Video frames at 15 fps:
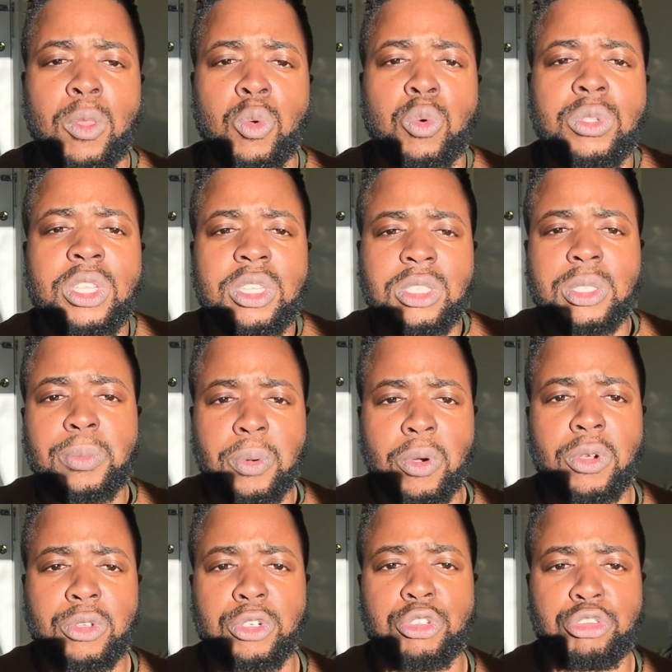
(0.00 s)
who didn't
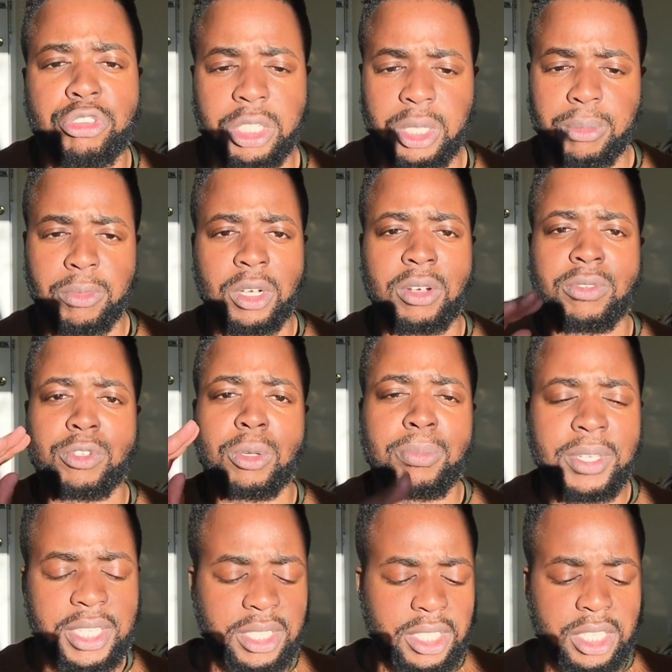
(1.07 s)
support your dream of your
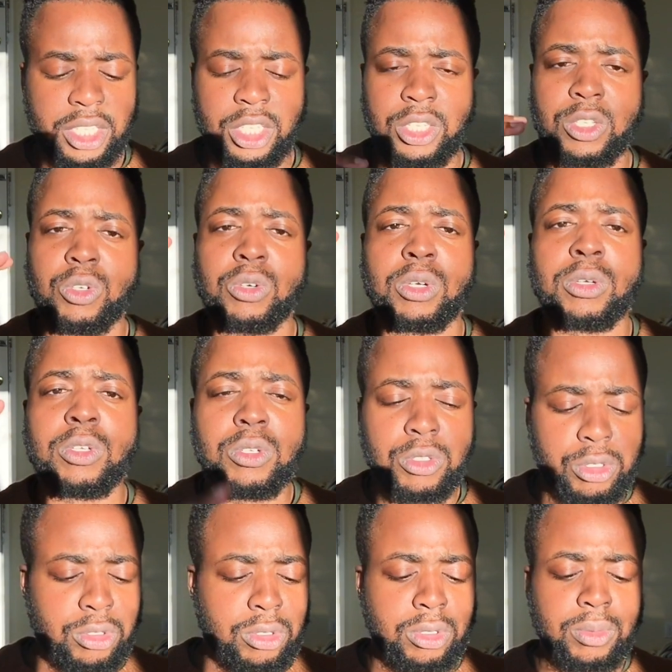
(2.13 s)
business, your
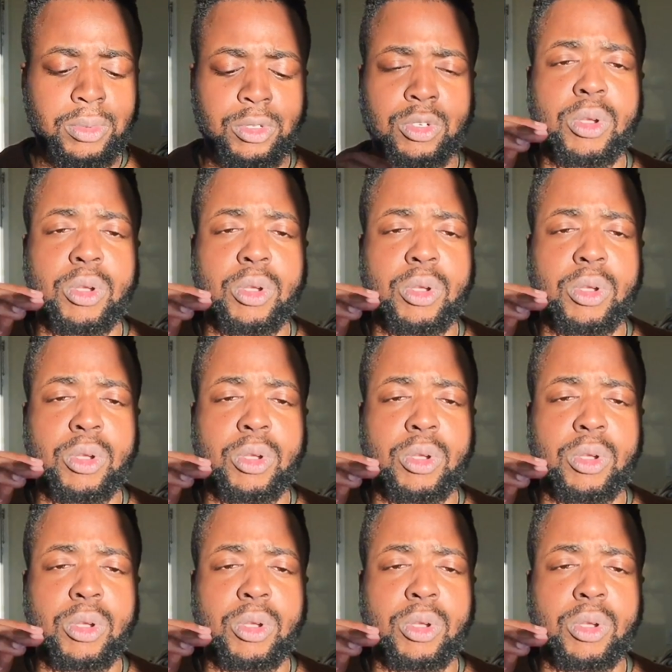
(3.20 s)
YouTube,